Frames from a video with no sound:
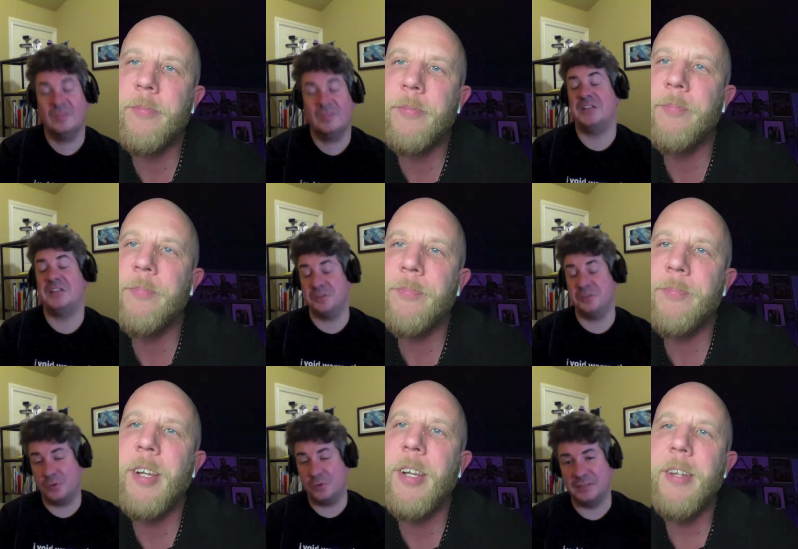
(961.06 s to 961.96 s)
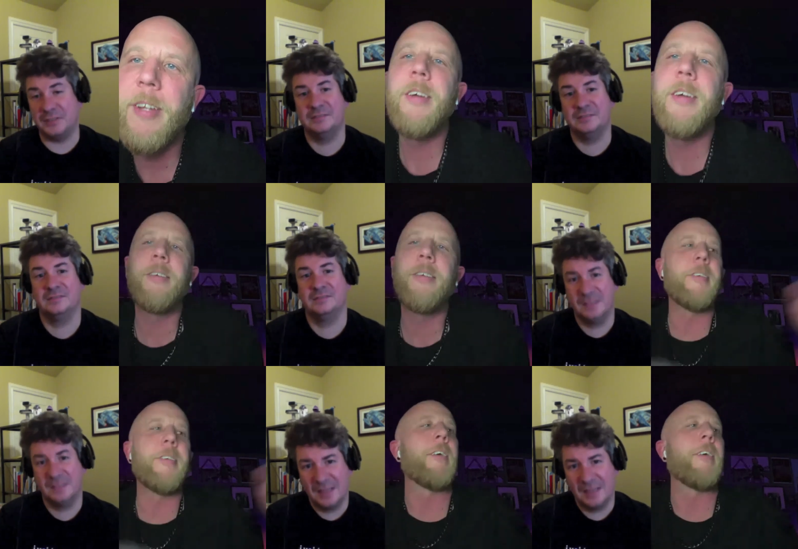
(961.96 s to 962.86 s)
Speaker 1: that's a good point
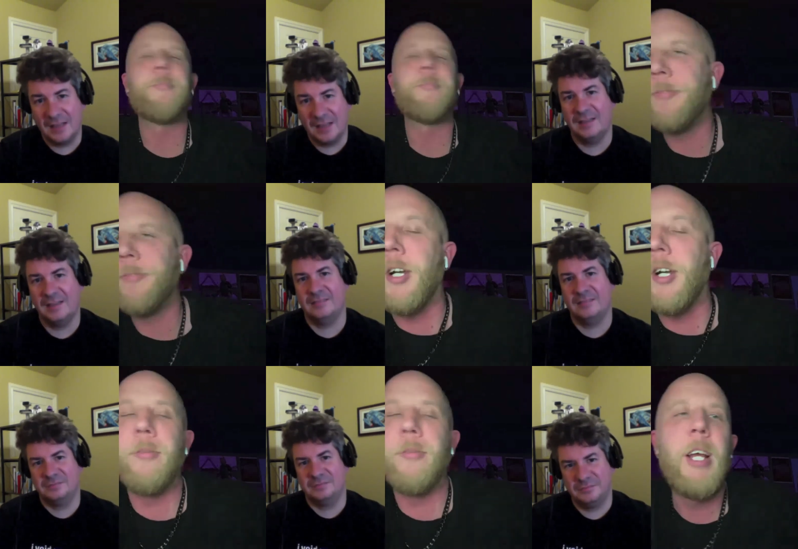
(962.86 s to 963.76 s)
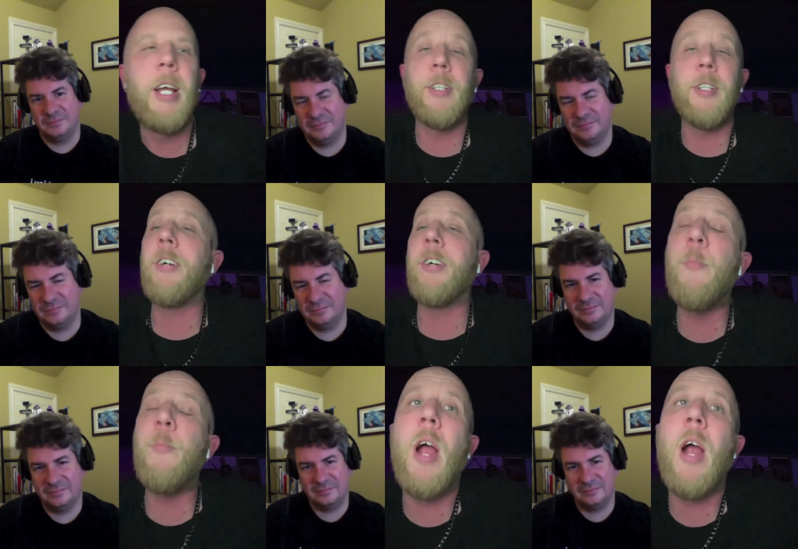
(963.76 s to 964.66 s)
Speaker 2: yeah so there's a lot
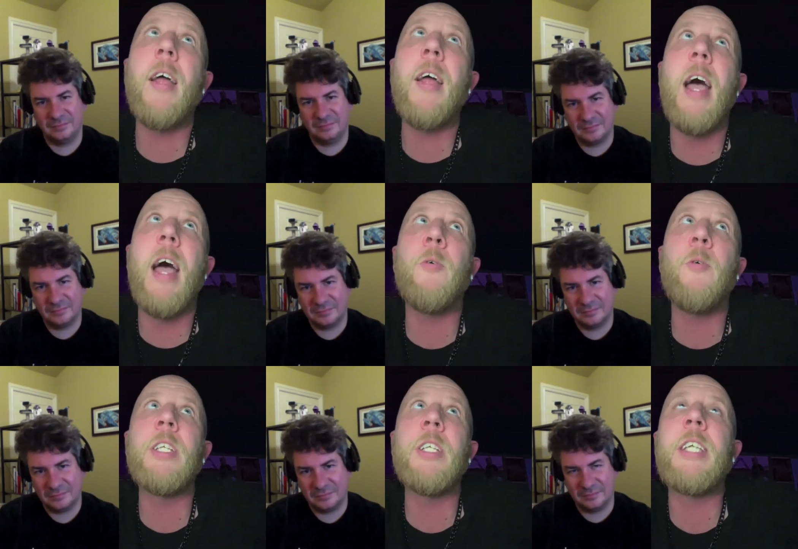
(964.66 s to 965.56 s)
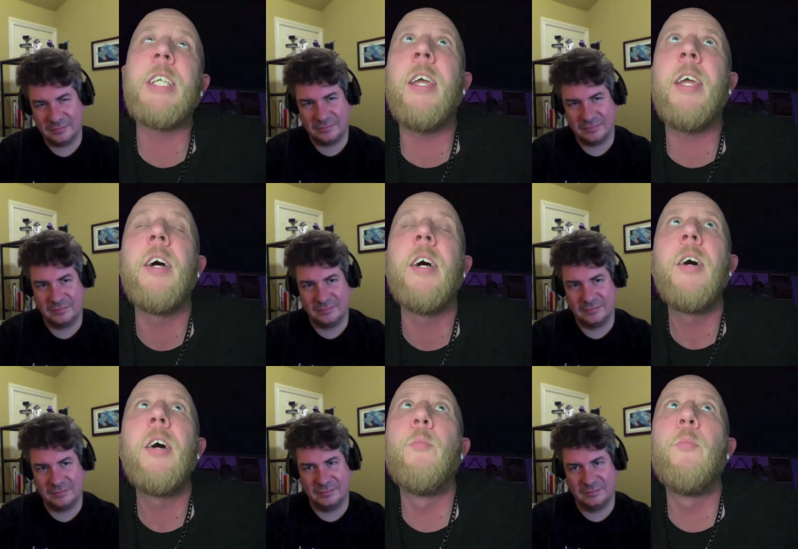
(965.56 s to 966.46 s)
more. I, I don't want to say
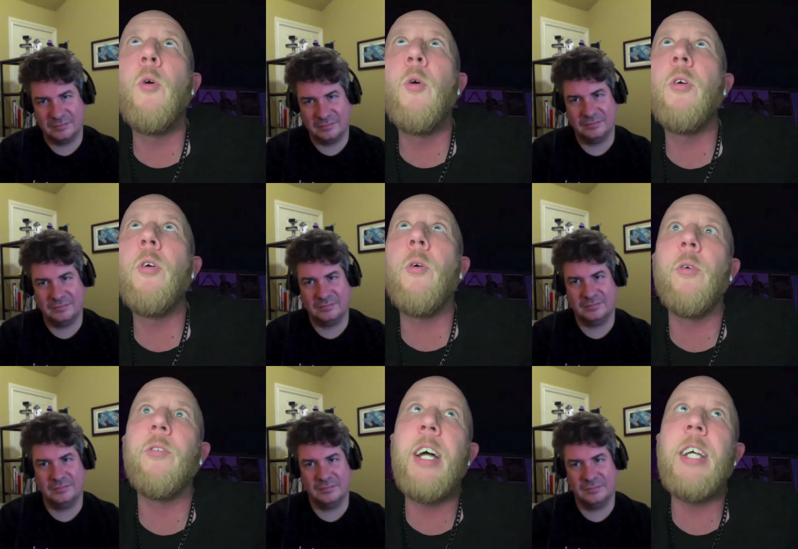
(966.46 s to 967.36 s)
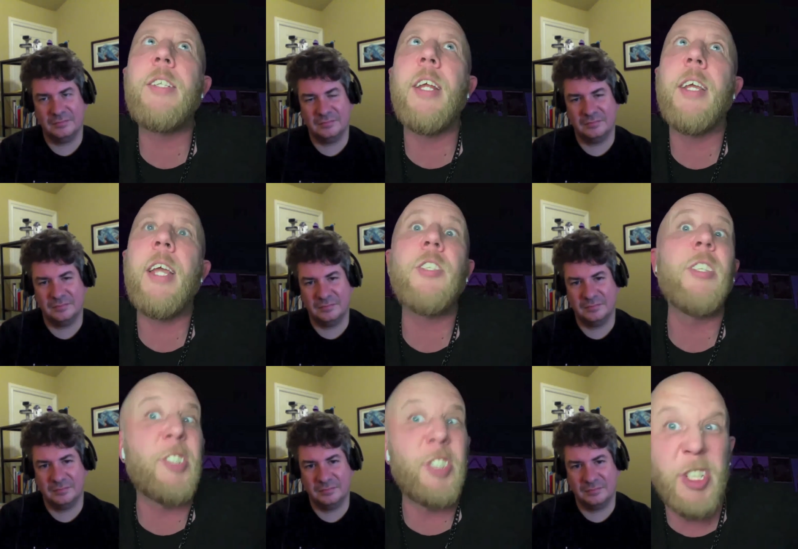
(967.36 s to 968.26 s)
more or less dedication. It's
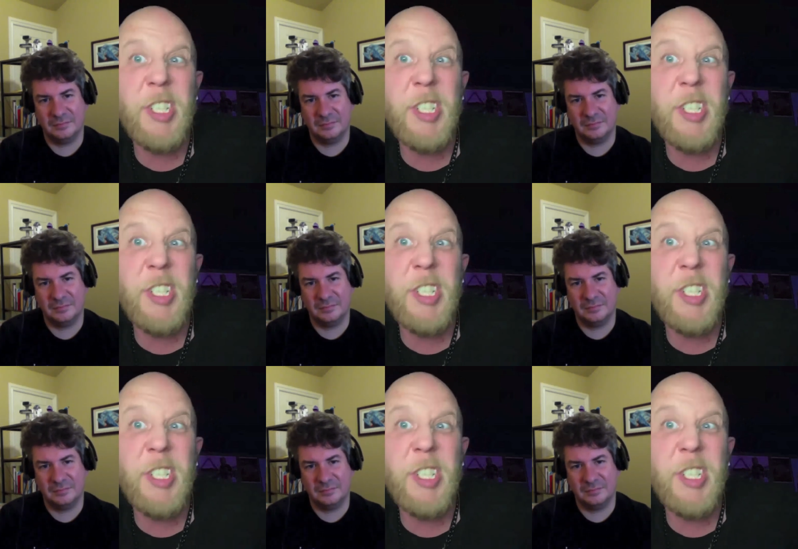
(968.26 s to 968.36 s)
just a